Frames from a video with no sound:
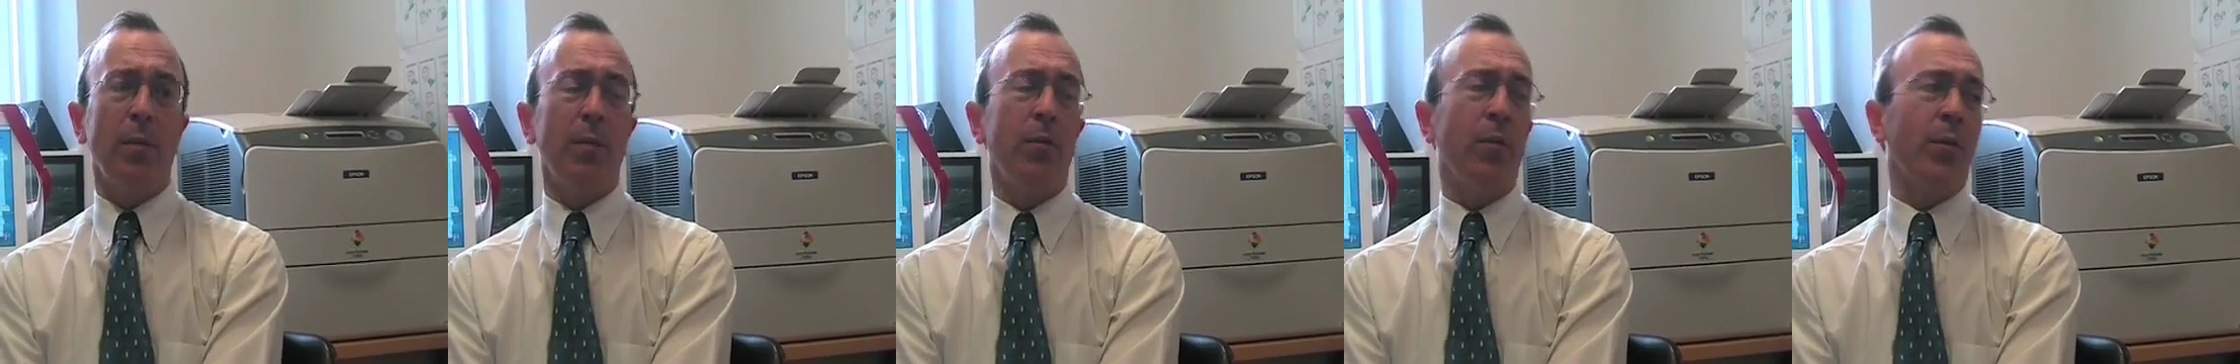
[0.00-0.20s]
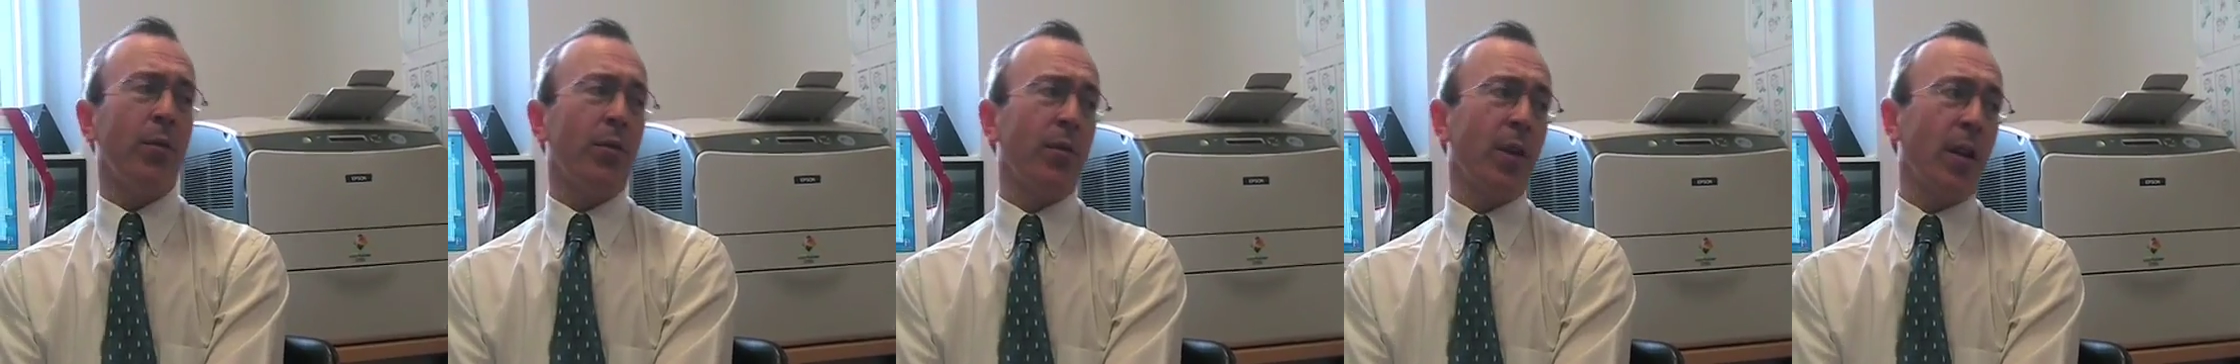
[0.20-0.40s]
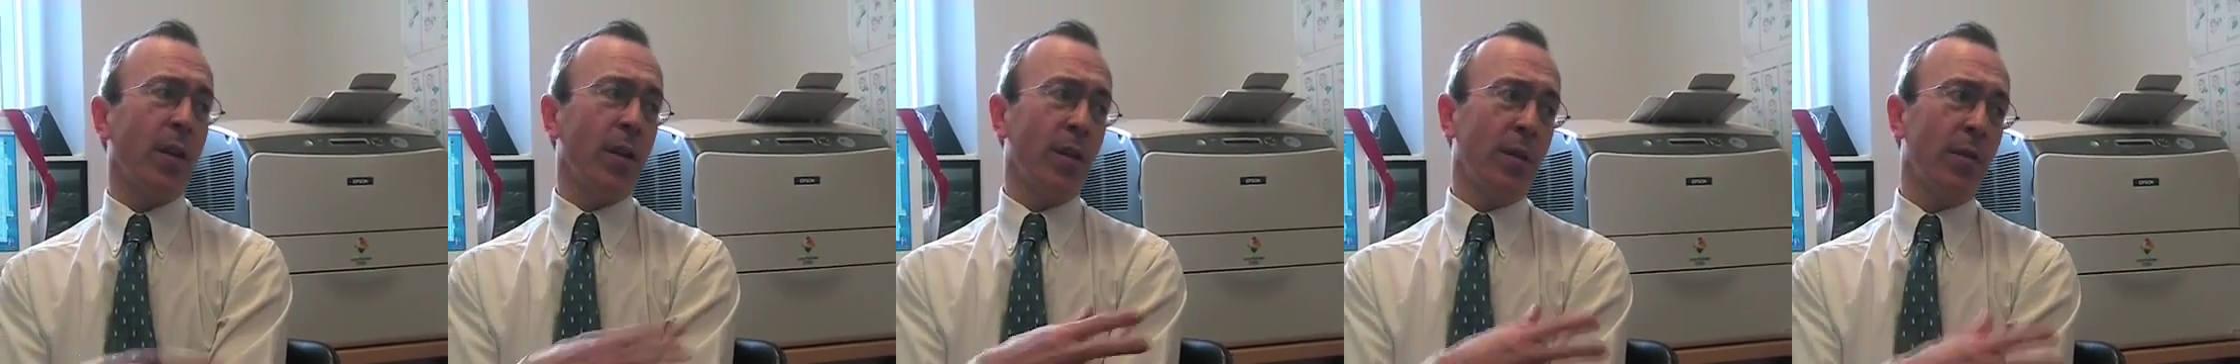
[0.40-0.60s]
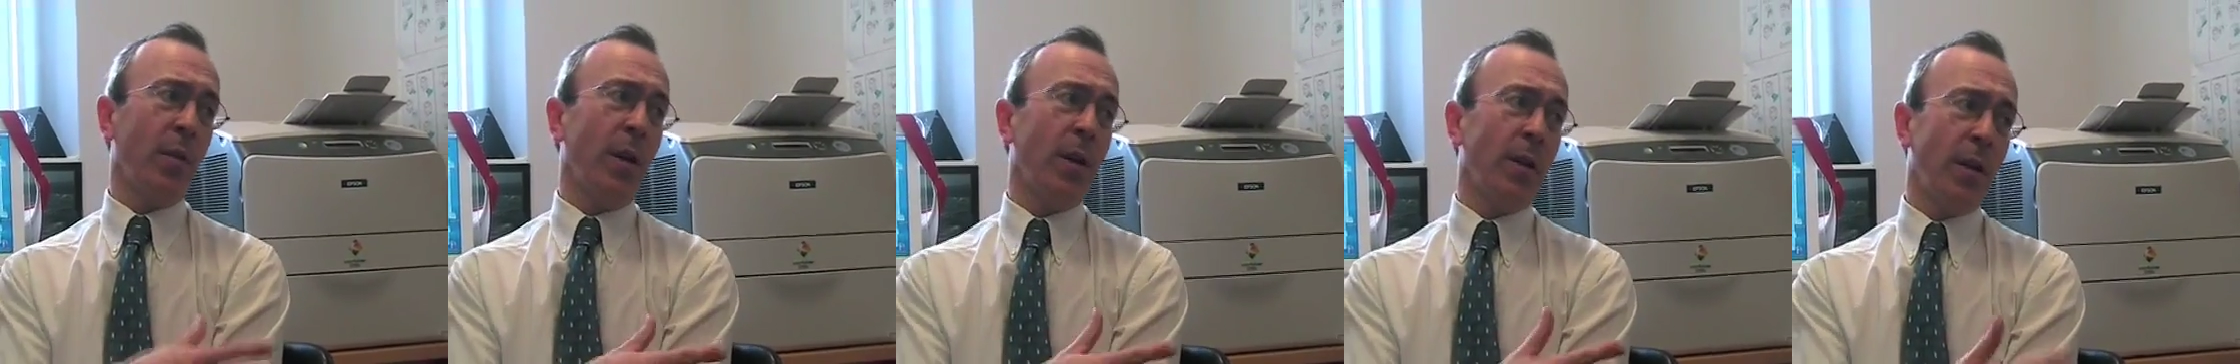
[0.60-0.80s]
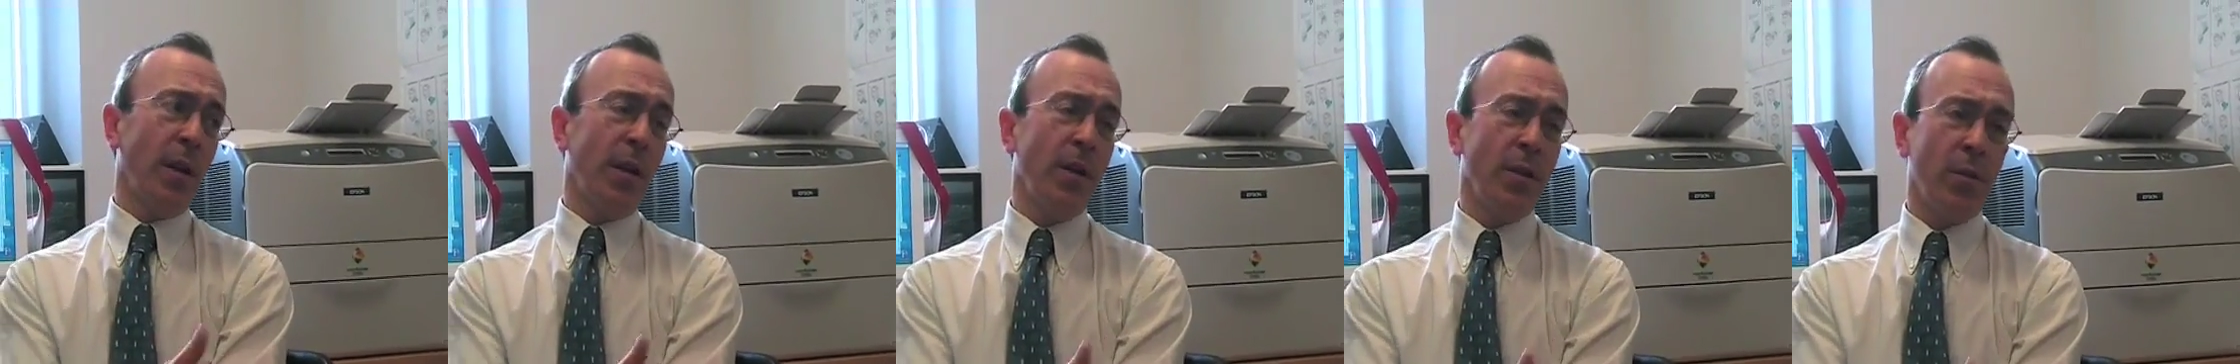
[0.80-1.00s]
we've got studies of
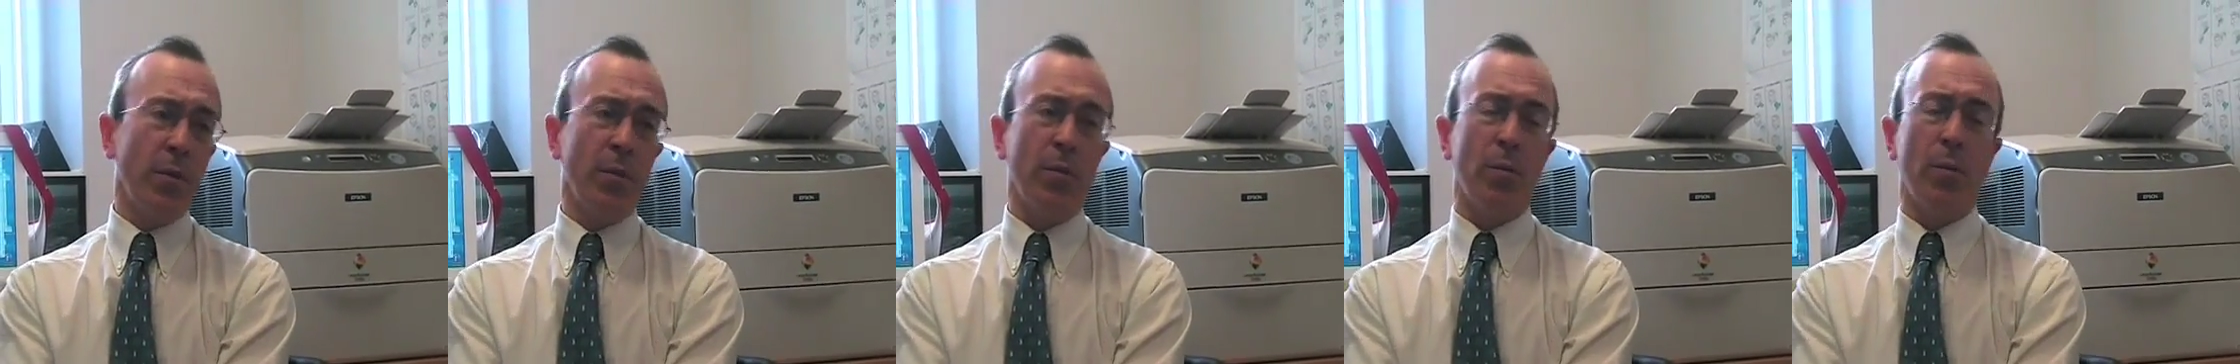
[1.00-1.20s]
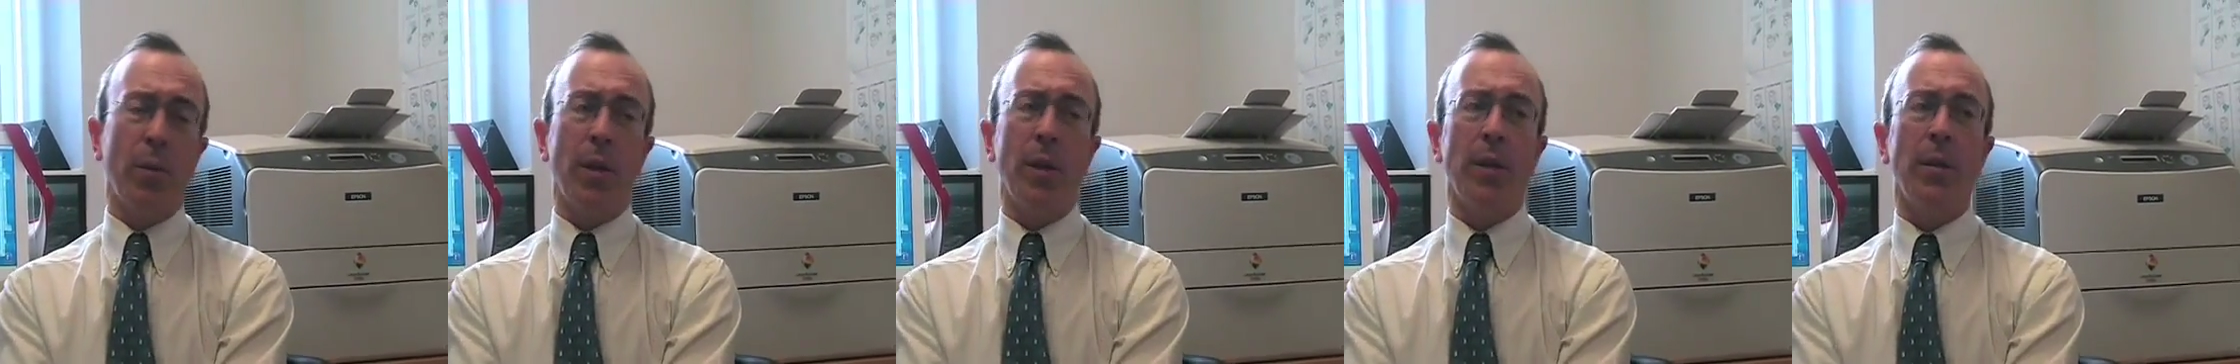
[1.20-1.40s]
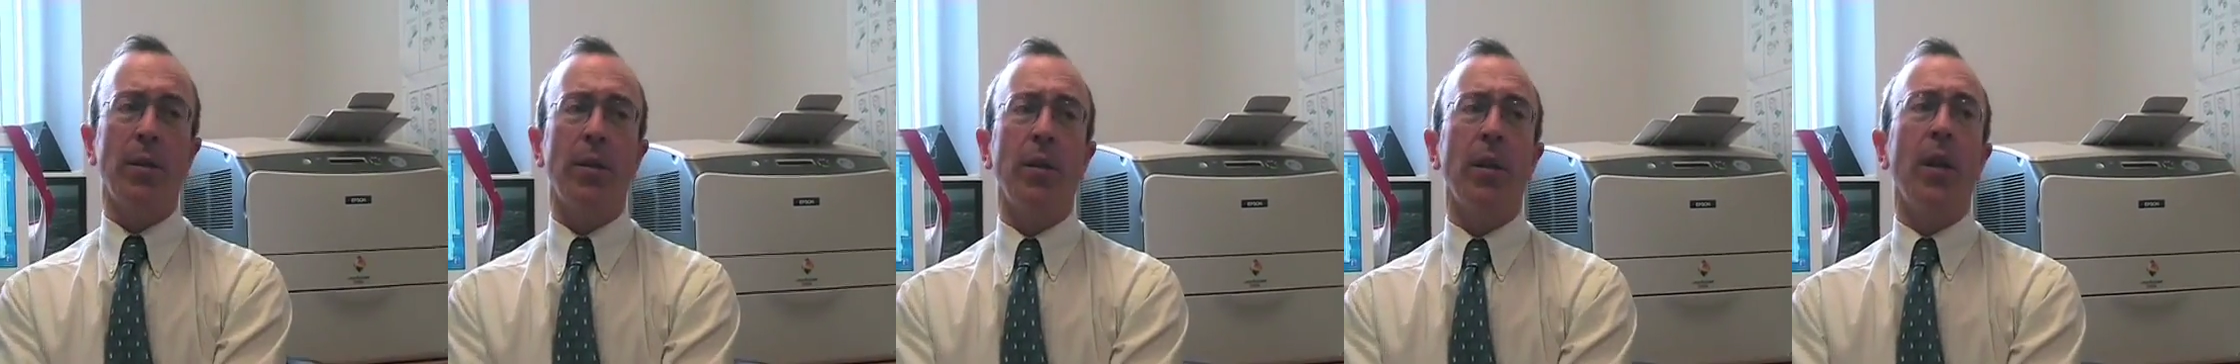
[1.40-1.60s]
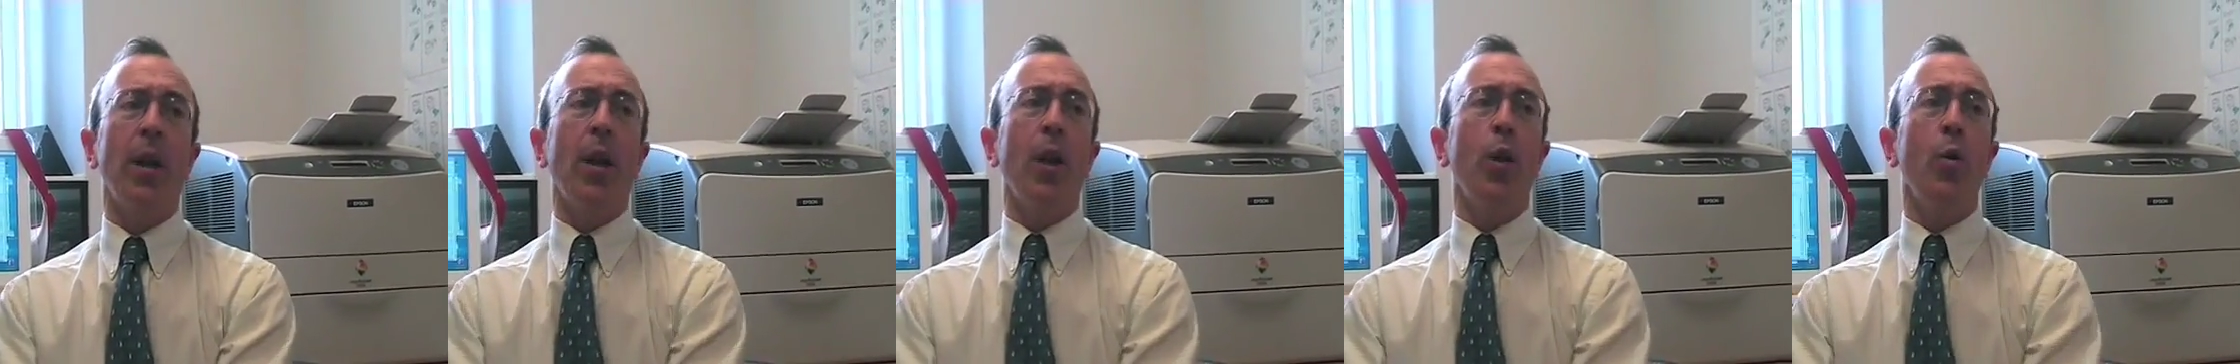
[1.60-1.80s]
identical twins